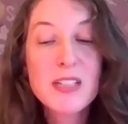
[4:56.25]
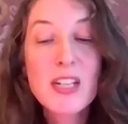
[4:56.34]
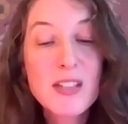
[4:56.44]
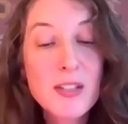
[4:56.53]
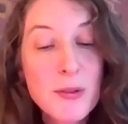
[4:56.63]

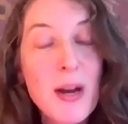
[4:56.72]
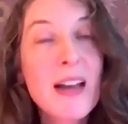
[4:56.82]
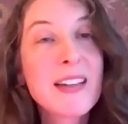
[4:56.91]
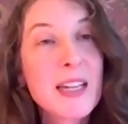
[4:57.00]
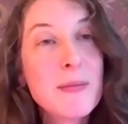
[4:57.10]
such as the
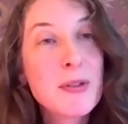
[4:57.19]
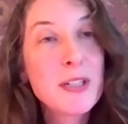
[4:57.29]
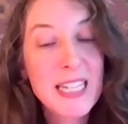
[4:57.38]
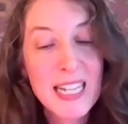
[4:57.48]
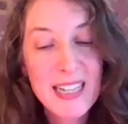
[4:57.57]
Uganda
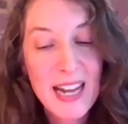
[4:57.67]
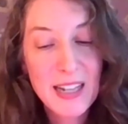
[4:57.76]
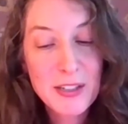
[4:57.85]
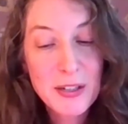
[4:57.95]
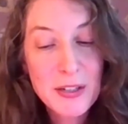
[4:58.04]
Community
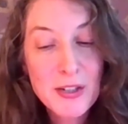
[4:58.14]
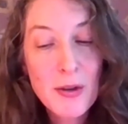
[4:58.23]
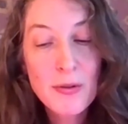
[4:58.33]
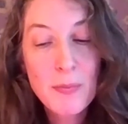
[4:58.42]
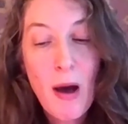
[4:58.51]
Connector
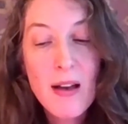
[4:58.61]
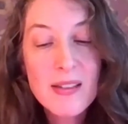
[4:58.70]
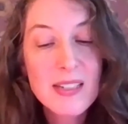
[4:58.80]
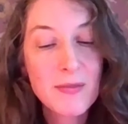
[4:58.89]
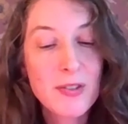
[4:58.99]
showed
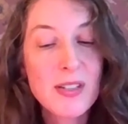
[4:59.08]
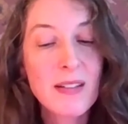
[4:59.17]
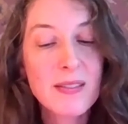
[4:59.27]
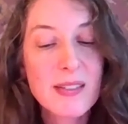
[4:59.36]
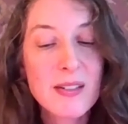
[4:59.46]
positive
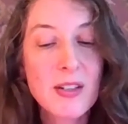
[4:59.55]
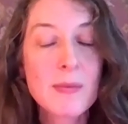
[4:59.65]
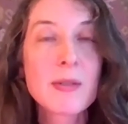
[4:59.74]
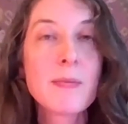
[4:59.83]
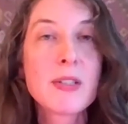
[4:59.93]
results in
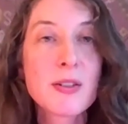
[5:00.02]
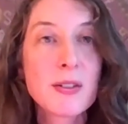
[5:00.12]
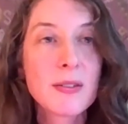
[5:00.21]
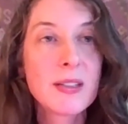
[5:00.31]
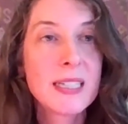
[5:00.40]
terms of
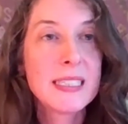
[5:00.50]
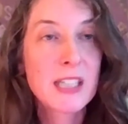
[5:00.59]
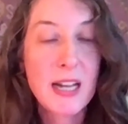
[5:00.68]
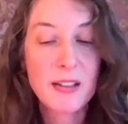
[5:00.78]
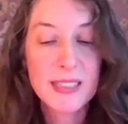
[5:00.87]
maternal and
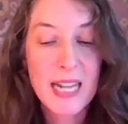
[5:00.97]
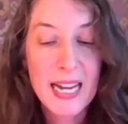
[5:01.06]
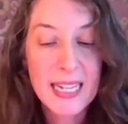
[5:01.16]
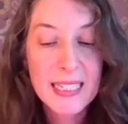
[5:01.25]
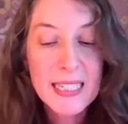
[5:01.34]
child
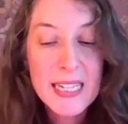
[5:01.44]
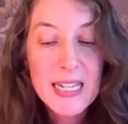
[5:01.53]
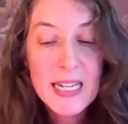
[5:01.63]
diet